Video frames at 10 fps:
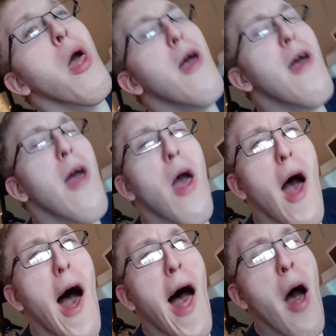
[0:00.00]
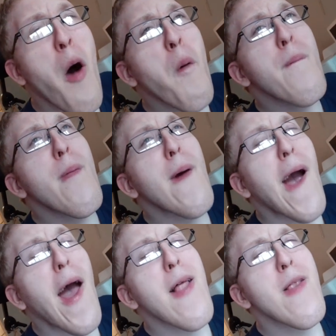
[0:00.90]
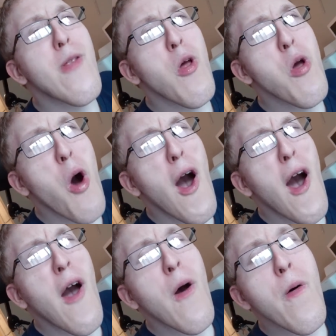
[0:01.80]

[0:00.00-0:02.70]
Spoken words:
Yeah, I hope against New York.